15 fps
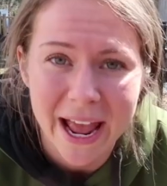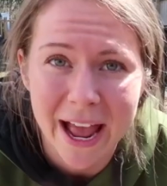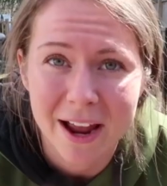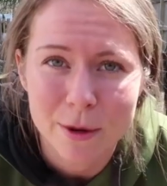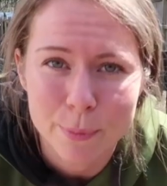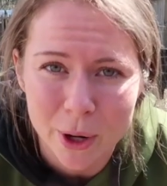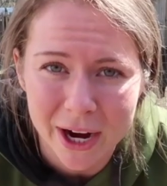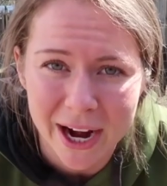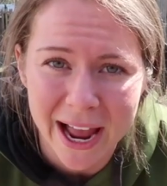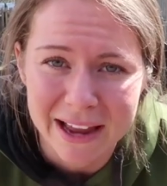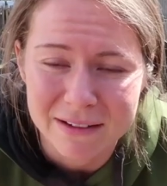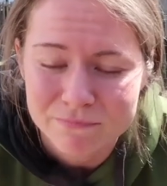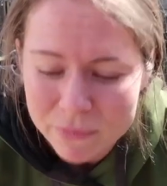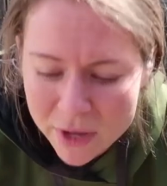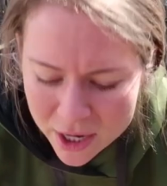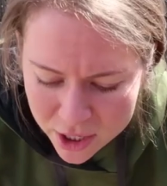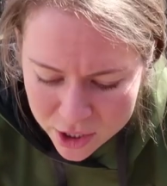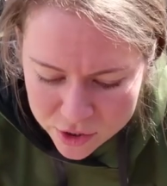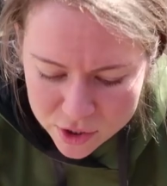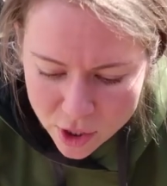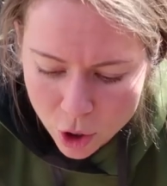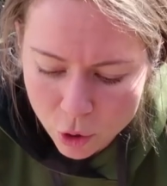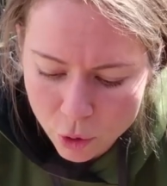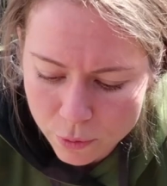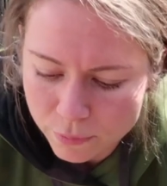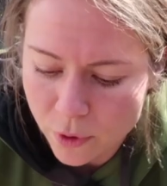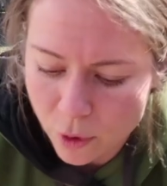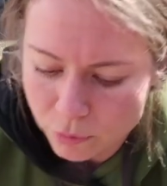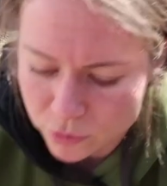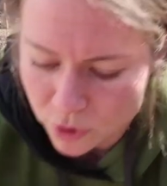egg per hen. So, oh,